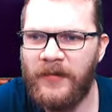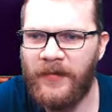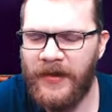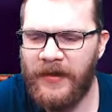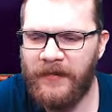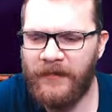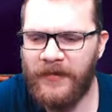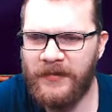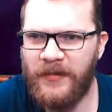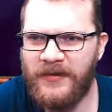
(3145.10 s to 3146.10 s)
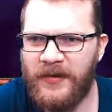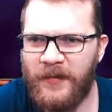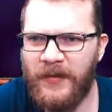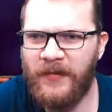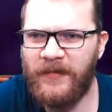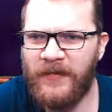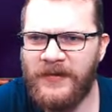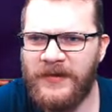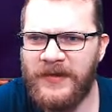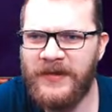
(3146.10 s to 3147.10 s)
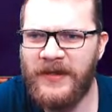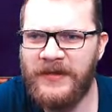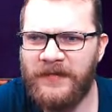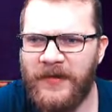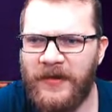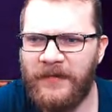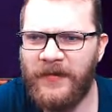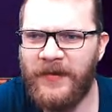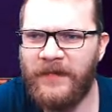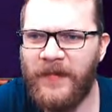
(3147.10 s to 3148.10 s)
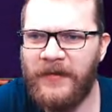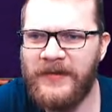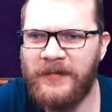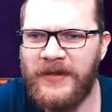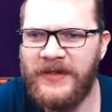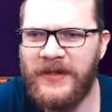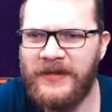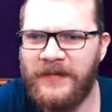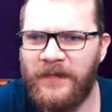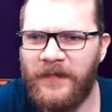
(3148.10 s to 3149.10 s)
But yeah, of course, most of the people focus on 6 stars if you can afford it. Have top T stars.